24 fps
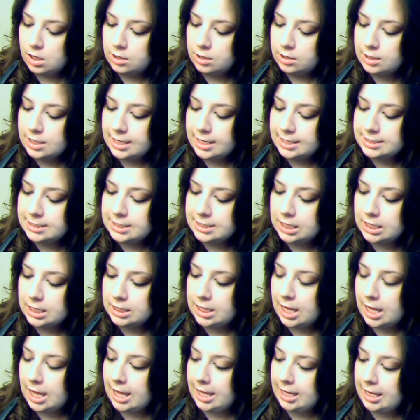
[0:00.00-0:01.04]
Next thing
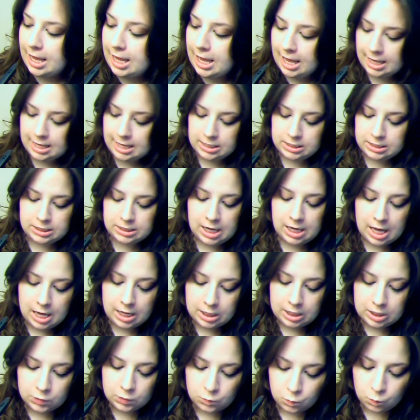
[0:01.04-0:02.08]
that I had
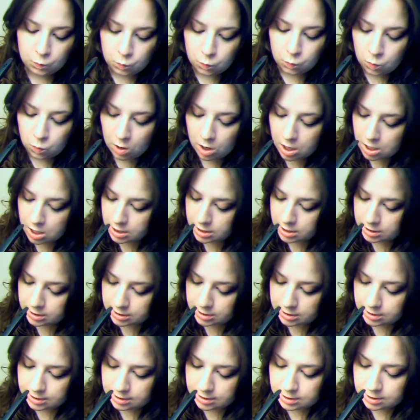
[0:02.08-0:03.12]
gotten
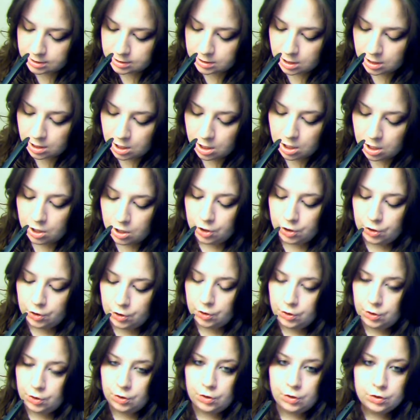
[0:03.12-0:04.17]
was
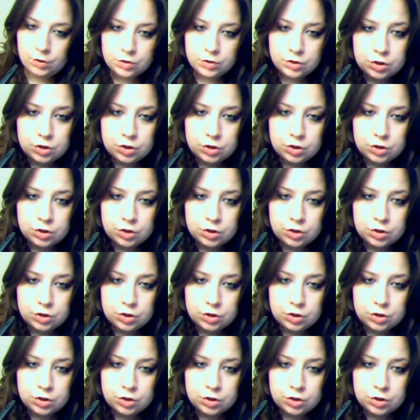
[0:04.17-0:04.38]
her